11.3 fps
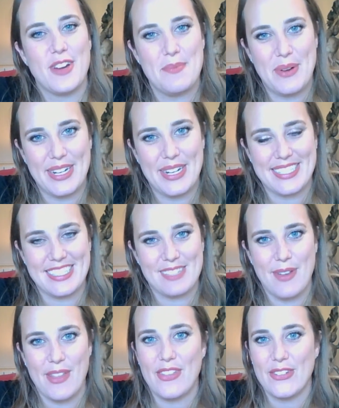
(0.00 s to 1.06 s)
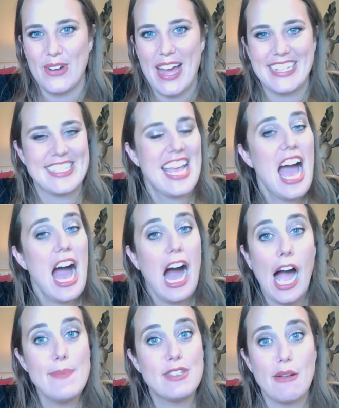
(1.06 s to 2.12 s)
free products this month of gratis.
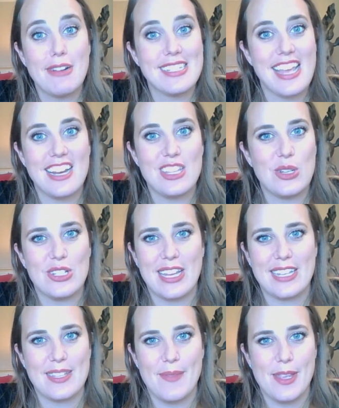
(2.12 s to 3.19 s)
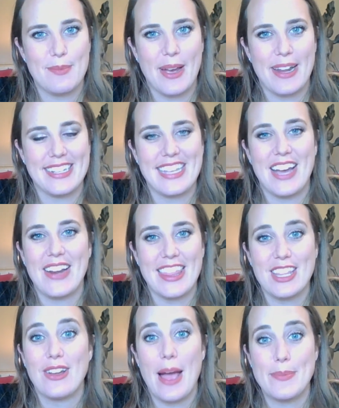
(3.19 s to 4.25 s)
I'm so excited though to test some of these products out. I
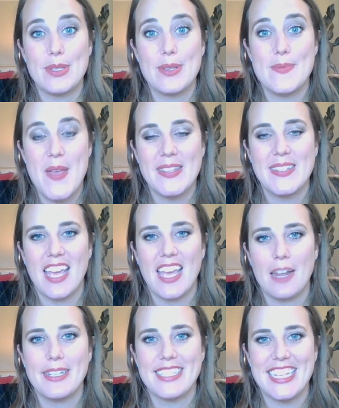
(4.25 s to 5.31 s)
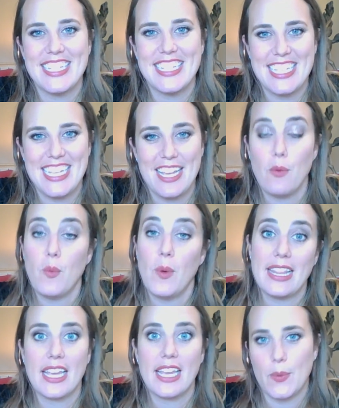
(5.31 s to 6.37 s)
think they're absolutely amazing and I'm excited to see what
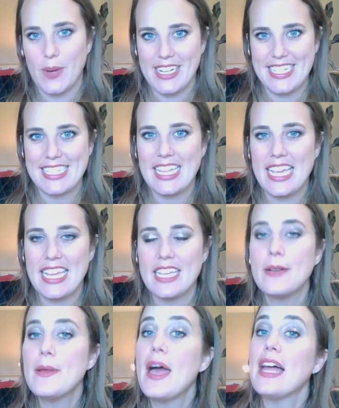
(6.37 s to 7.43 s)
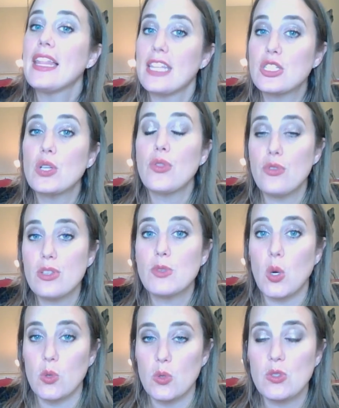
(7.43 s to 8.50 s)
I like and what I dislike. Let's go through some
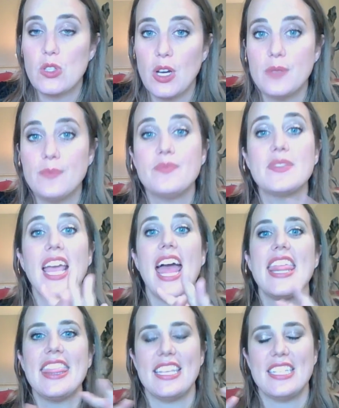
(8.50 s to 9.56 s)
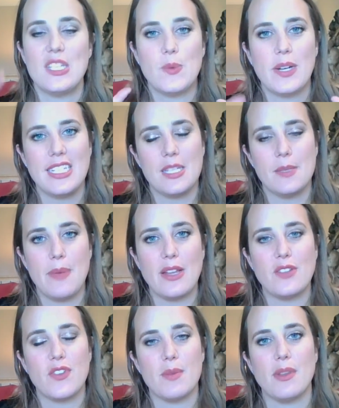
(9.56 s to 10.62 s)
totals though. This is what I
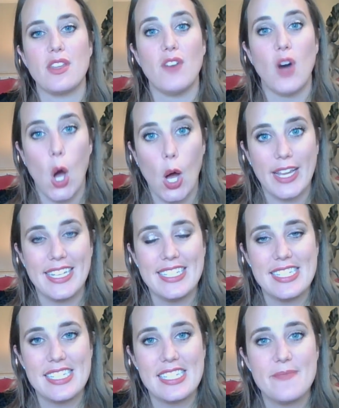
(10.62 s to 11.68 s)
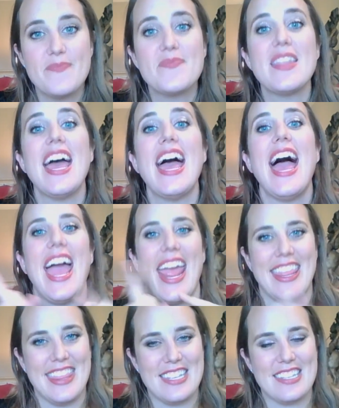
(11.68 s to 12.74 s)
spent for the month of August
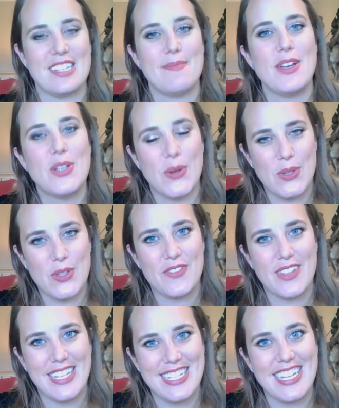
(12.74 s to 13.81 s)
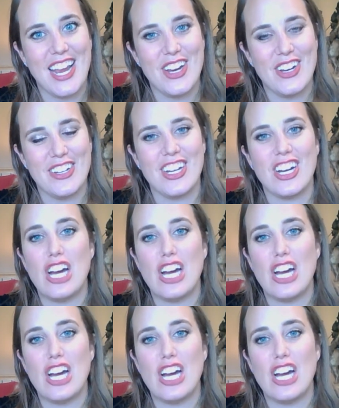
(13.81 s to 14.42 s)
and this is my total for the entire year